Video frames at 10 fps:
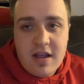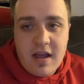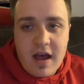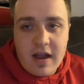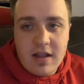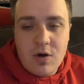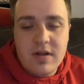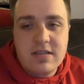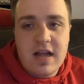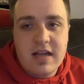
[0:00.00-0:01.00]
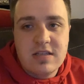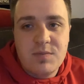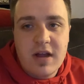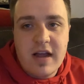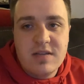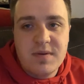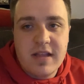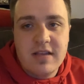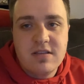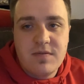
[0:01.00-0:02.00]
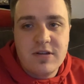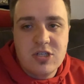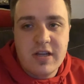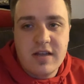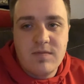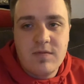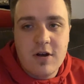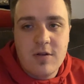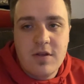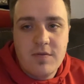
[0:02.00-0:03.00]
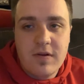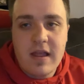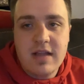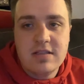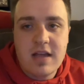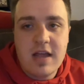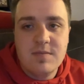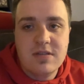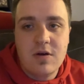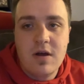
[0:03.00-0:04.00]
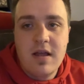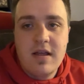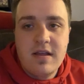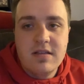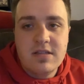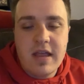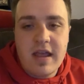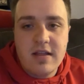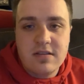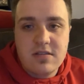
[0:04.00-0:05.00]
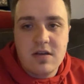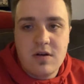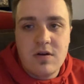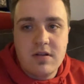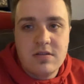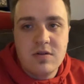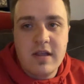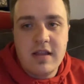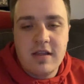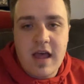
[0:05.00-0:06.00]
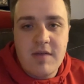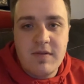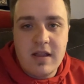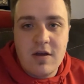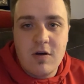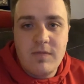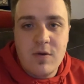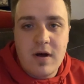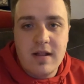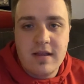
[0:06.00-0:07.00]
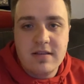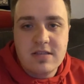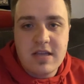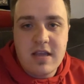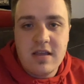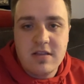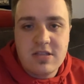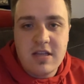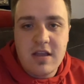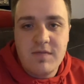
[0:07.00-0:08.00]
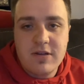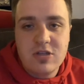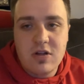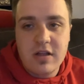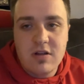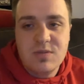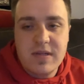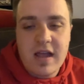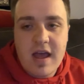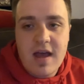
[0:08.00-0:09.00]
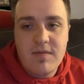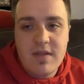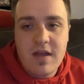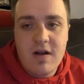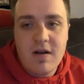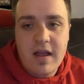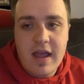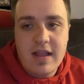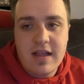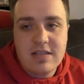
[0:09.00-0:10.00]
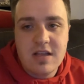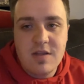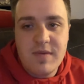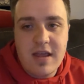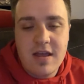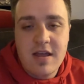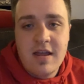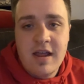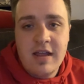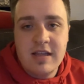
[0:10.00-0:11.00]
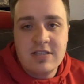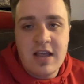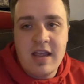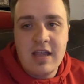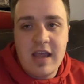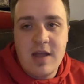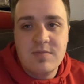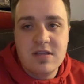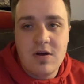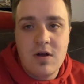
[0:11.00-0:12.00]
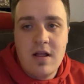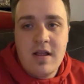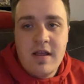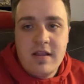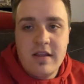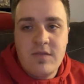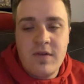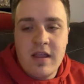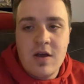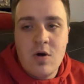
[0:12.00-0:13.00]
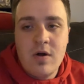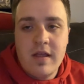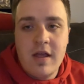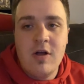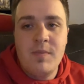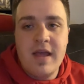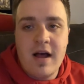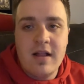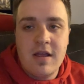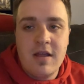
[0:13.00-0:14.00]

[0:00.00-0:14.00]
I know it's not a surprise, but it's officially confirmed for that time. So tune into that video if you want to see the official announcement I have there, and that's gonna be an exciting game. So this video, it'll be on